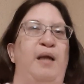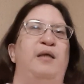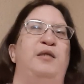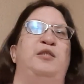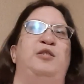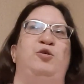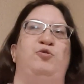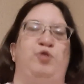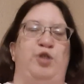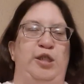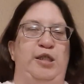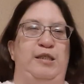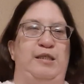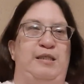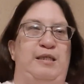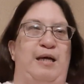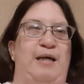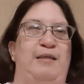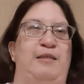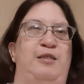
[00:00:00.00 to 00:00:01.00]
So she
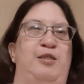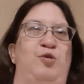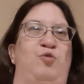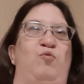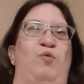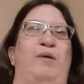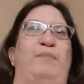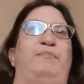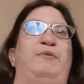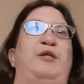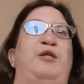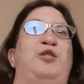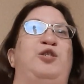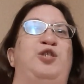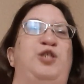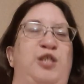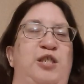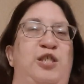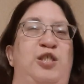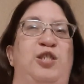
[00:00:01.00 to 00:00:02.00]
decides to quit because
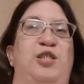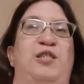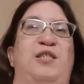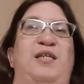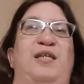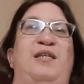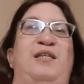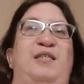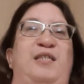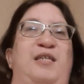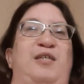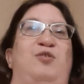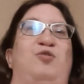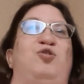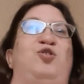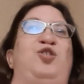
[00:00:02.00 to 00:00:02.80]
she's just in tears.